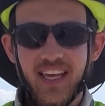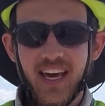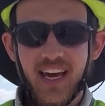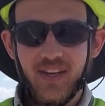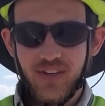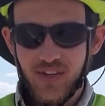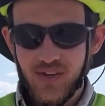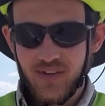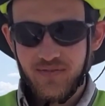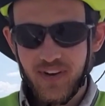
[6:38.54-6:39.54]
Yeah, you
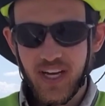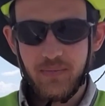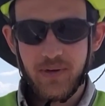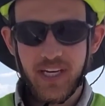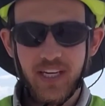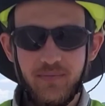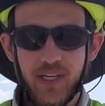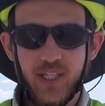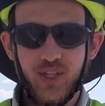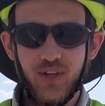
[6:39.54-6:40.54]
can find my
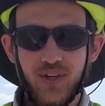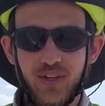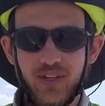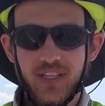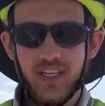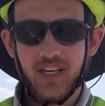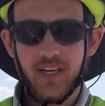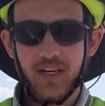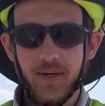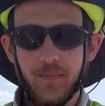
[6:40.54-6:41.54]
journal
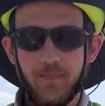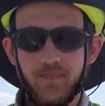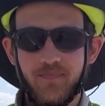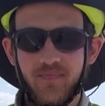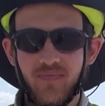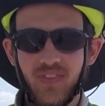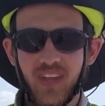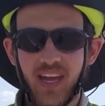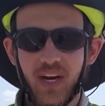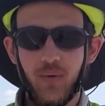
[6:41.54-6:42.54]

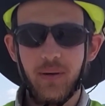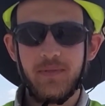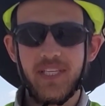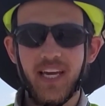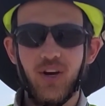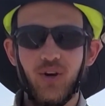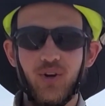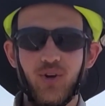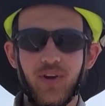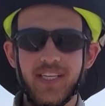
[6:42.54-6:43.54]
at a website called
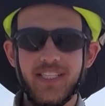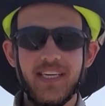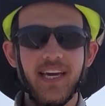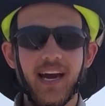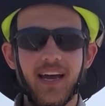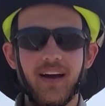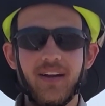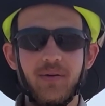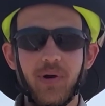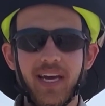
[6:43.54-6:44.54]

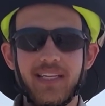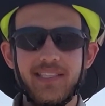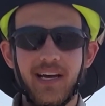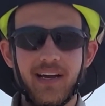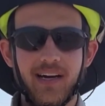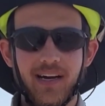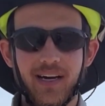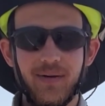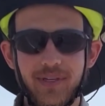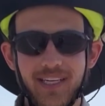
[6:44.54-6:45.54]
crazyguyonabike.com.